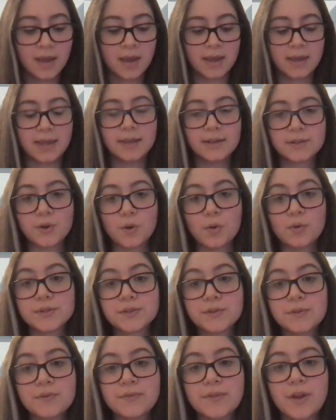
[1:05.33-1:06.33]
He is
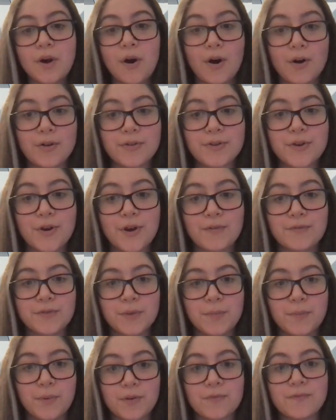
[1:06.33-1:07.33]
also the author of
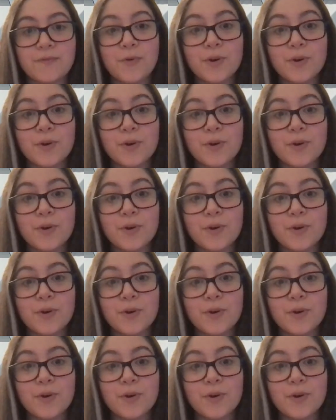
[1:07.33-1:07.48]
the book